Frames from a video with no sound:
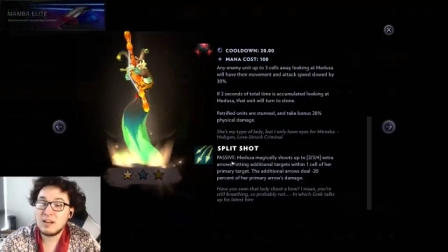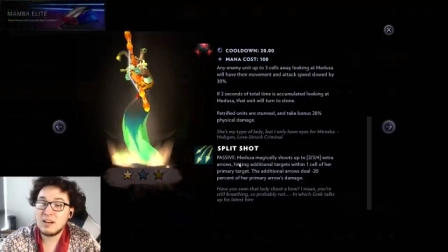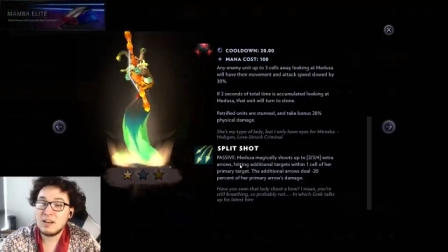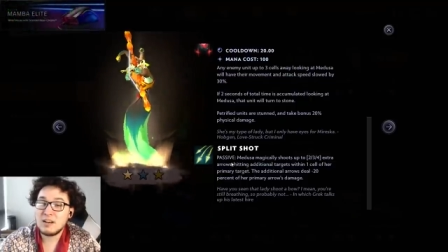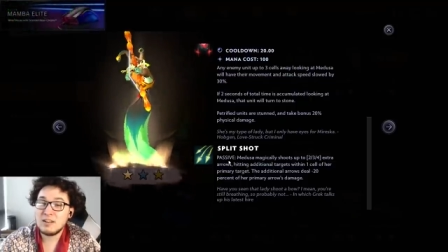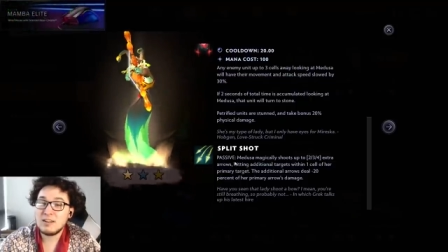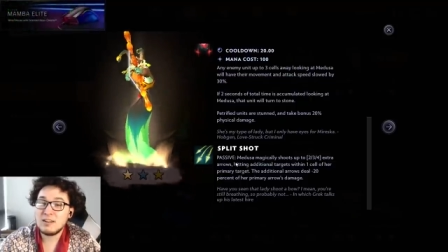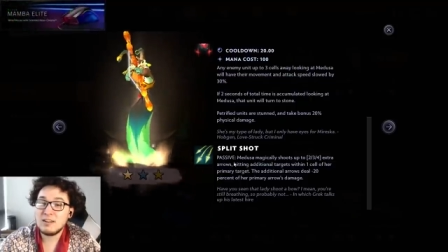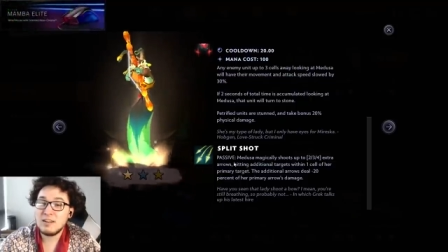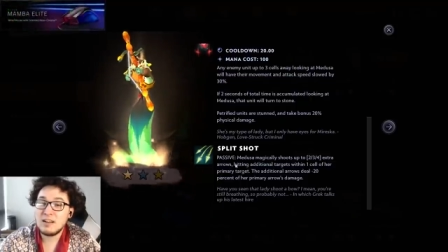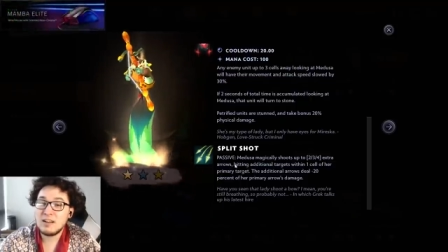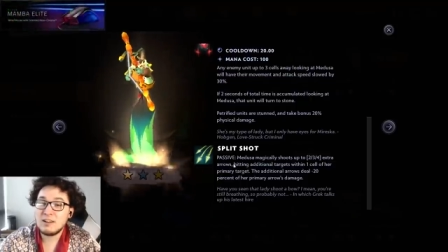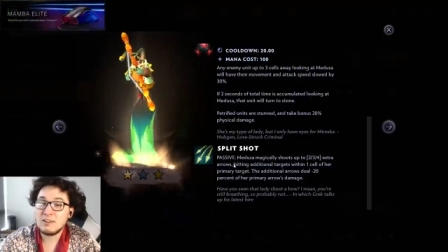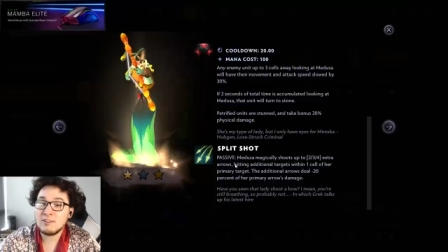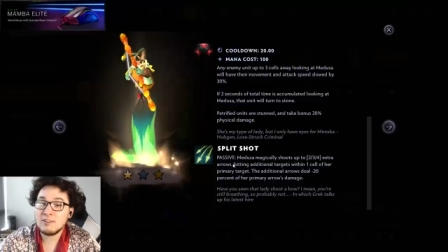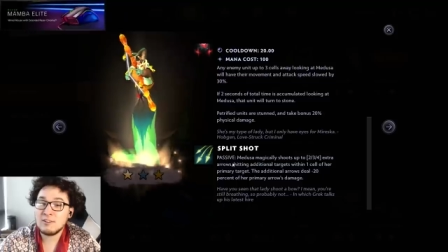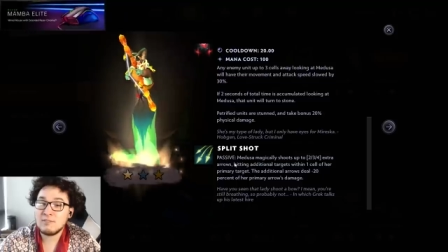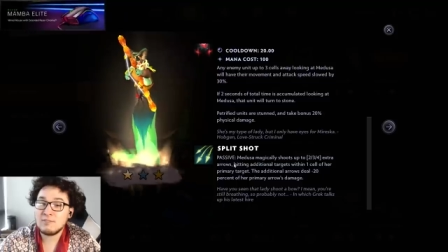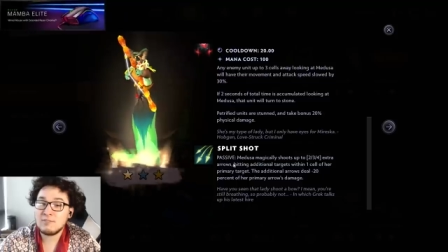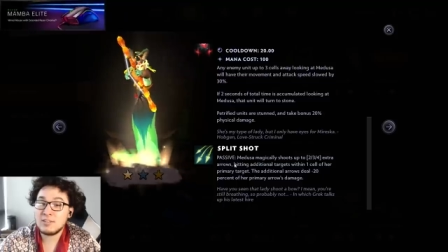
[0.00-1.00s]

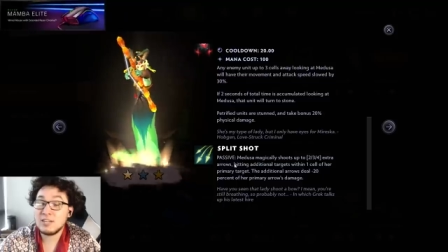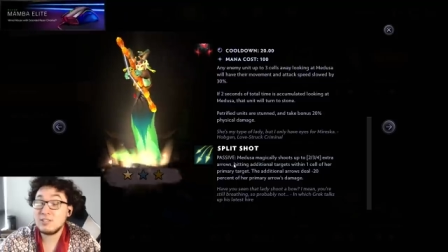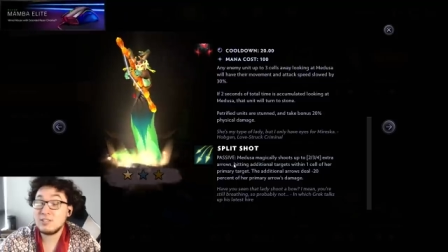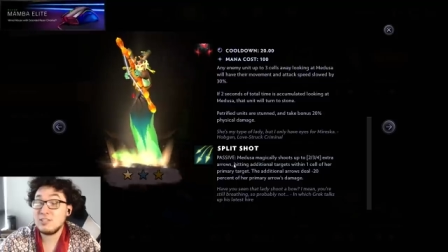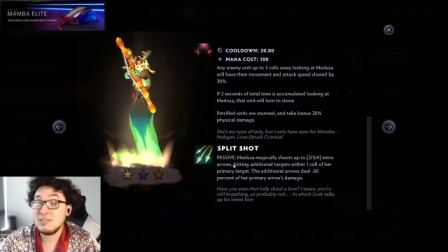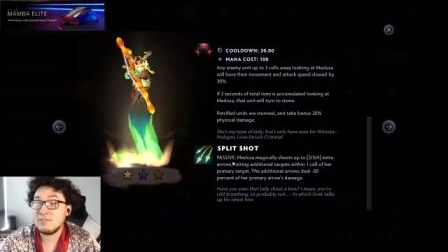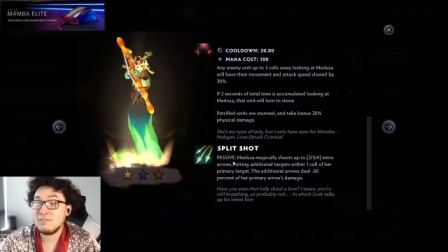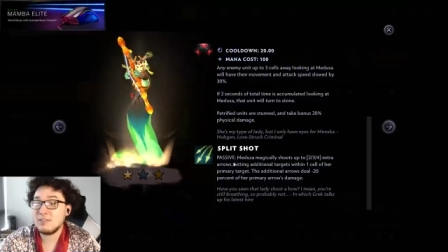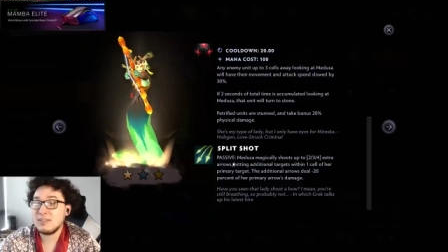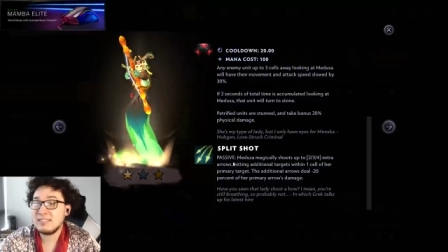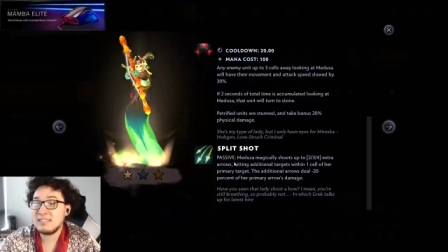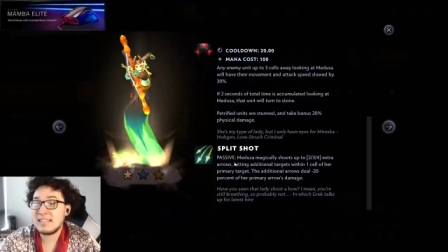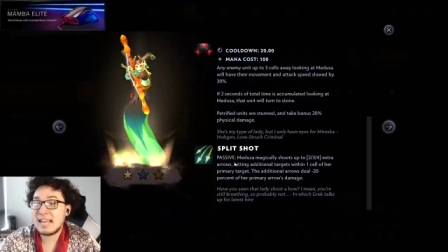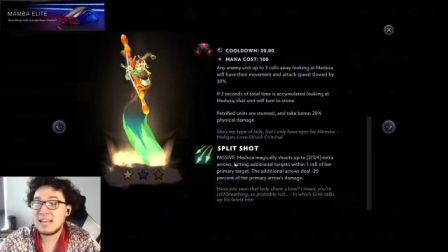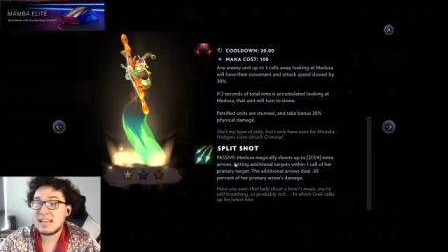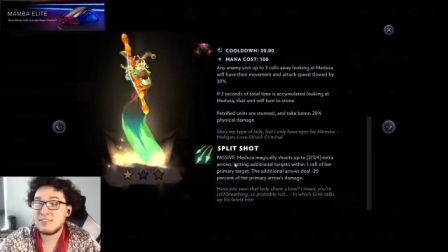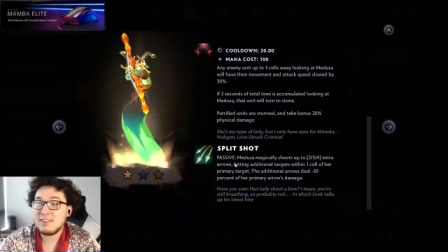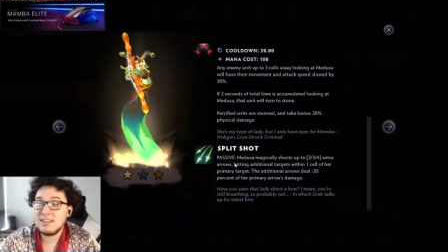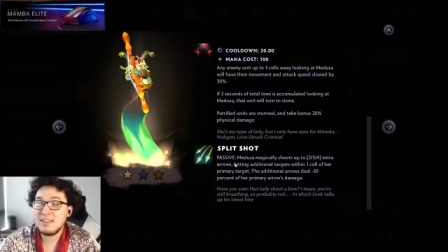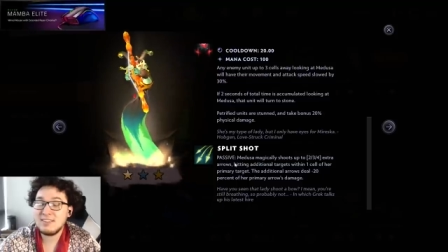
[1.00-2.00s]
a reduction of her
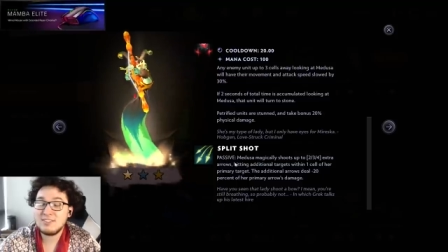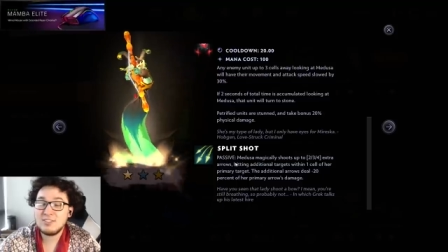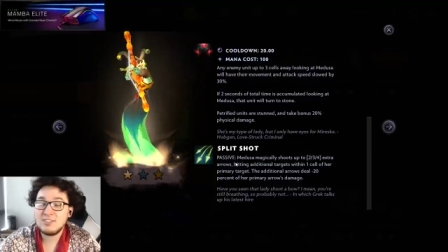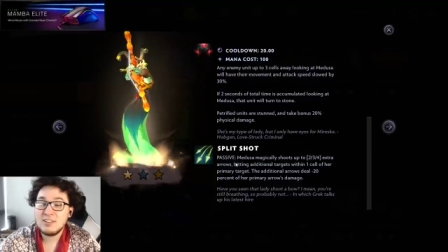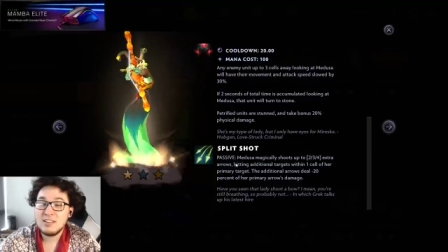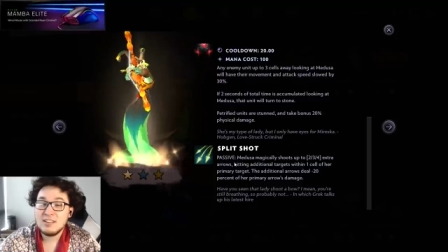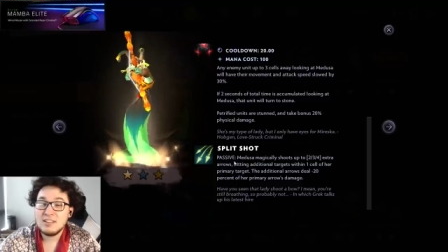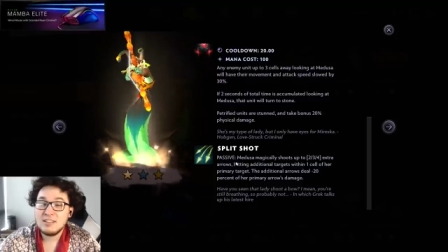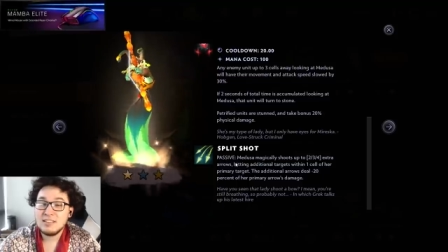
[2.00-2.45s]
attack range